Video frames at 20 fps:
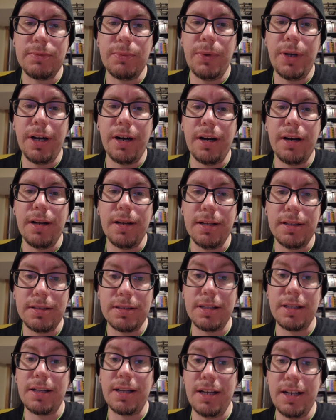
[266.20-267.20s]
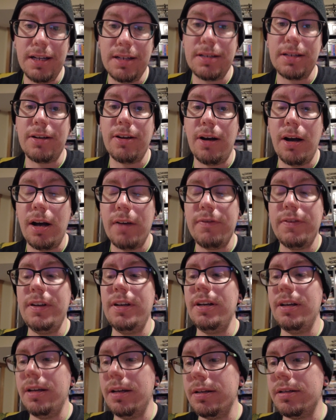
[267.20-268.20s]
Weird. It's like a hint of
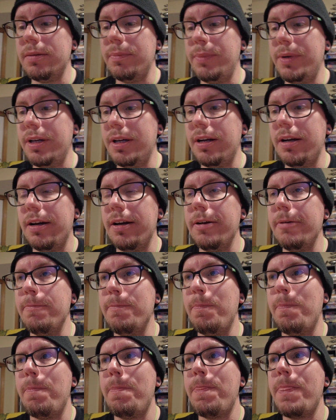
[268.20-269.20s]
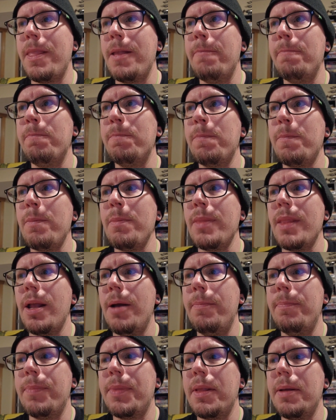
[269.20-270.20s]
coffee, a hint of beer.
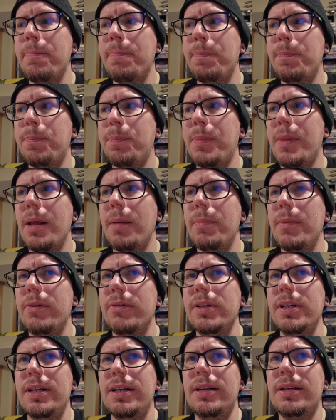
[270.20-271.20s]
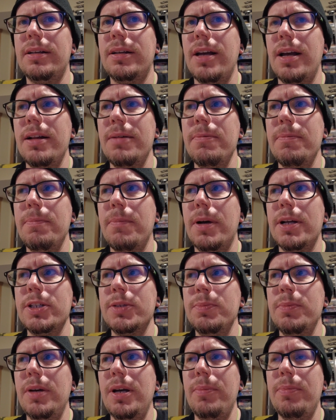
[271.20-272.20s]
I'm really getting
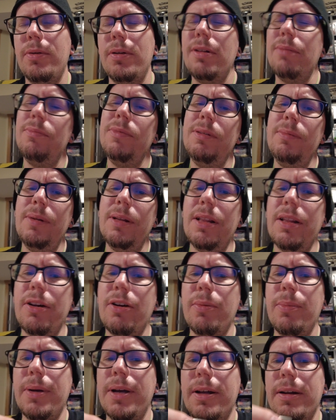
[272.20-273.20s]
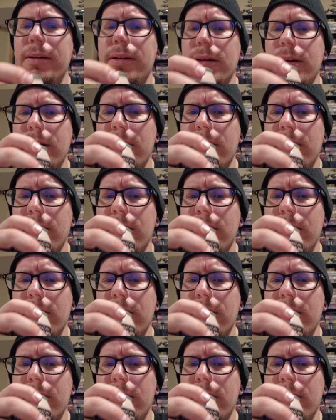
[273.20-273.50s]
much maple, maybe a little bit.